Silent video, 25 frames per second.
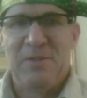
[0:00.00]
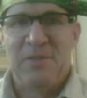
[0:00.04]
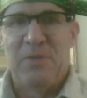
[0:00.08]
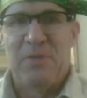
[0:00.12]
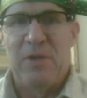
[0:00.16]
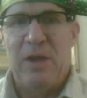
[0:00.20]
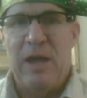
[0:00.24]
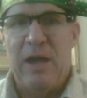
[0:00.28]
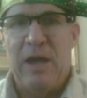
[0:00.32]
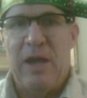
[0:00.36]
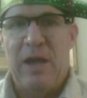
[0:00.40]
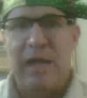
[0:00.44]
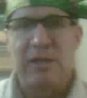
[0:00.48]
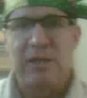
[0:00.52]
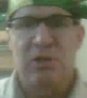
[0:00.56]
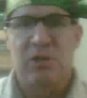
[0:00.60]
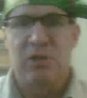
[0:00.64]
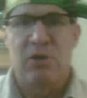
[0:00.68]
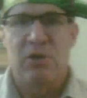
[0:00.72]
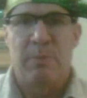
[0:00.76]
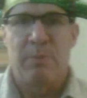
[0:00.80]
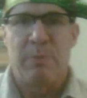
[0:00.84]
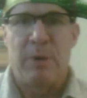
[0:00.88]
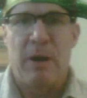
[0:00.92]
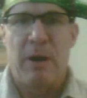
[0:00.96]
to ask
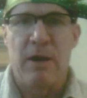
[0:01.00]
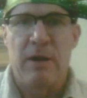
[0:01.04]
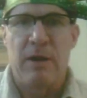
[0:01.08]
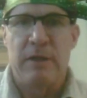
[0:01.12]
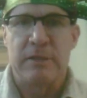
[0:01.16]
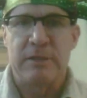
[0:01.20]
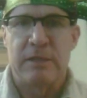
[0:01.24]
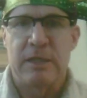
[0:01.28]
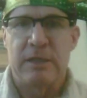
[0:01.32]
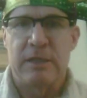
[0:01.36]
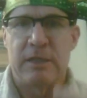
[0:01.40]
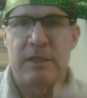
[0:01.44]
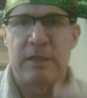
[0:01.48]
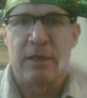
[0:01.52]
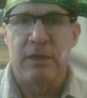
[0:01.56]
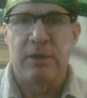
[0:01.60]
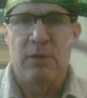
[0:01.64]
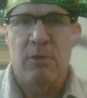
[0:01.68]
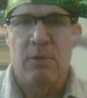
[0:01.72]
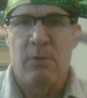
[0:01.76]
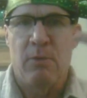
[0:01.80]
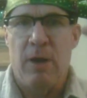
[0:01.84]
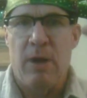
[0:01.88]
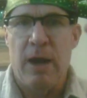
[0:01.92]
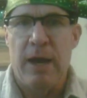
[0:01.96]
your parents to tell
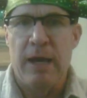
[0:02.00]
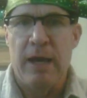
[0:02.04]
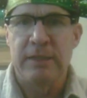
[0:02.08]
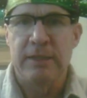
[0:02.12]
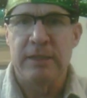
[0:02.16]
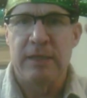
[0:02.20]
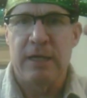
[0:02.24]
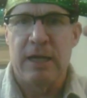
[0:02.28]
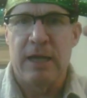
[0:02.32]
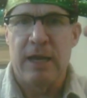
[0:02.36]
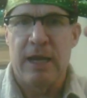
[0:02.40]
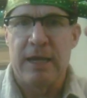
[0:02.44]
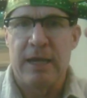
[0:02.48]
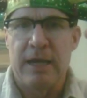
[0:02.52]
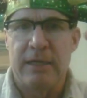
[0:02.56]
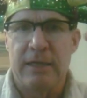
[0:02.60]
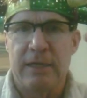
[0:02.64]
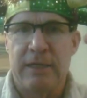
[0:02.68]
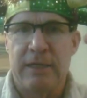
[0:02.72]
you, why is it that I can